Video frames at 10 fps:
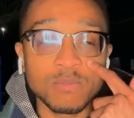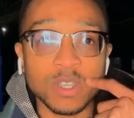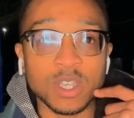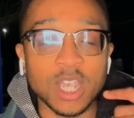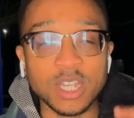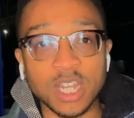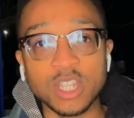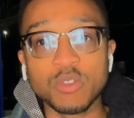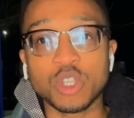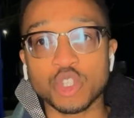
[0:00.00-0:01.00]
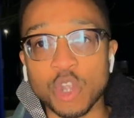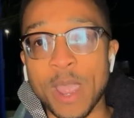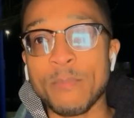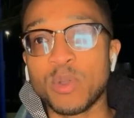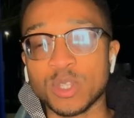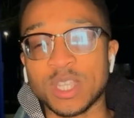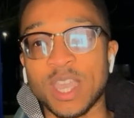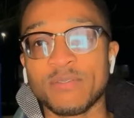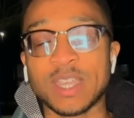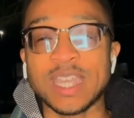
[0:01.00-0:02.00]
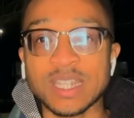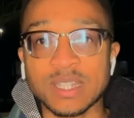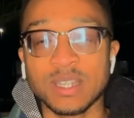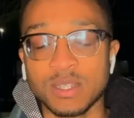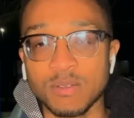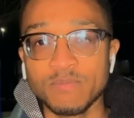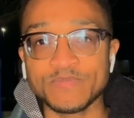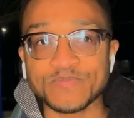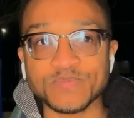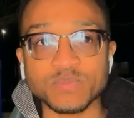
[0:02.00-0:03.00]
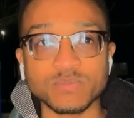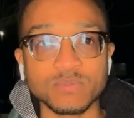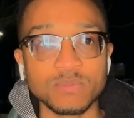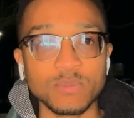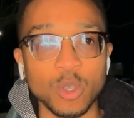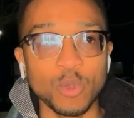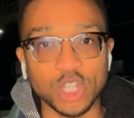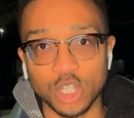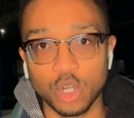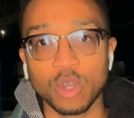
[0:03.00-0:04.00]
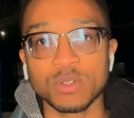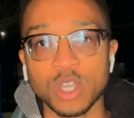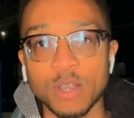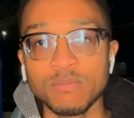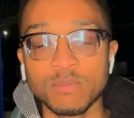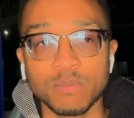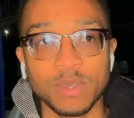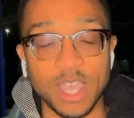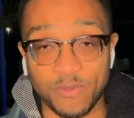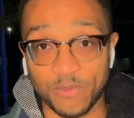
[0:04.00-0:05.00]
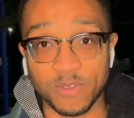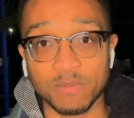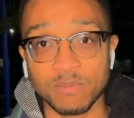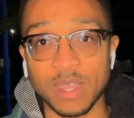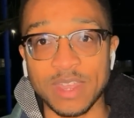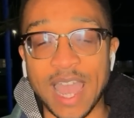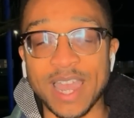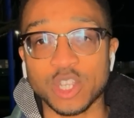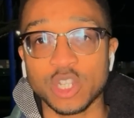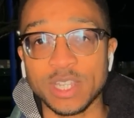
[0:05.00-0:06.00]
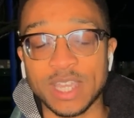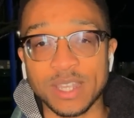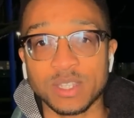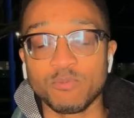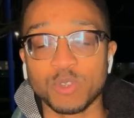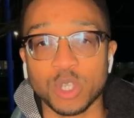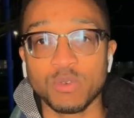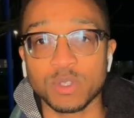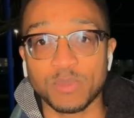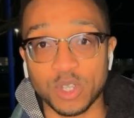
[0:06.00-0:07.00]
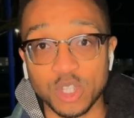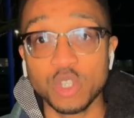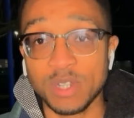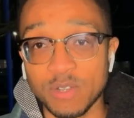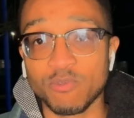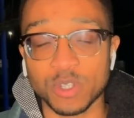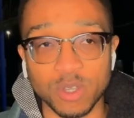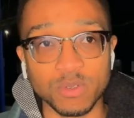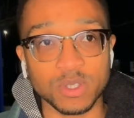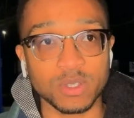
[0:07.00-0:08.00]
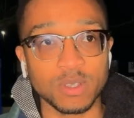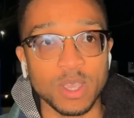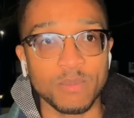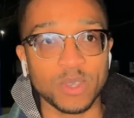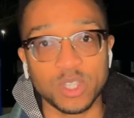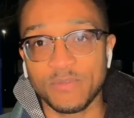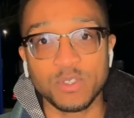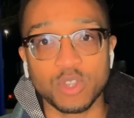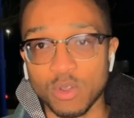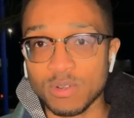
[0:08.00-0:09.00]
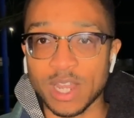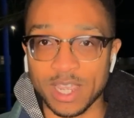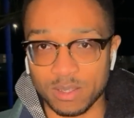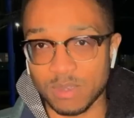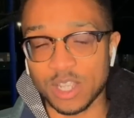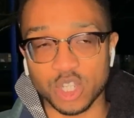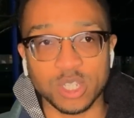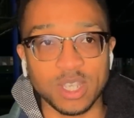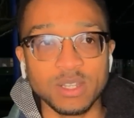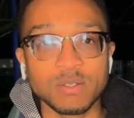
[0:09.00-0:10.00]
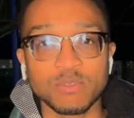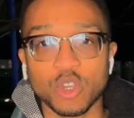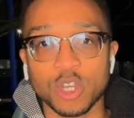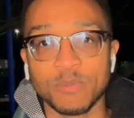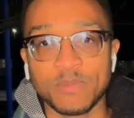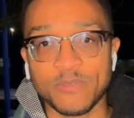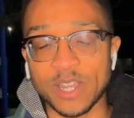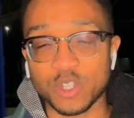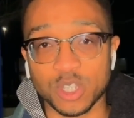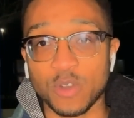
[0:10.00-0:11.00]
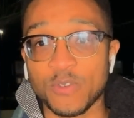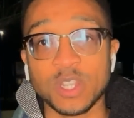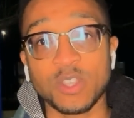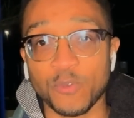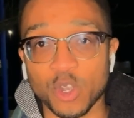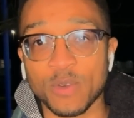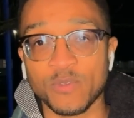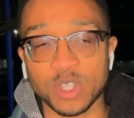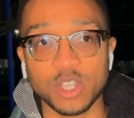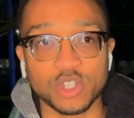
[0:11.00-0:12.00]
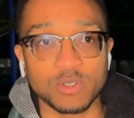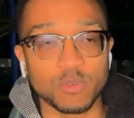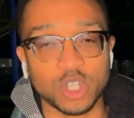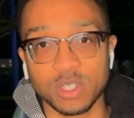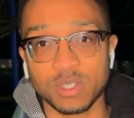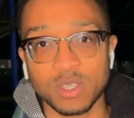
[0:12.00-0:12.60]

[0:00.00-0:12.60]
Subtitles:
continue to try and put together his system, which is long term, if that actually gets him results, because you need results? Because if you don't, like I just said, you're going to find yourself in a different conversation, which is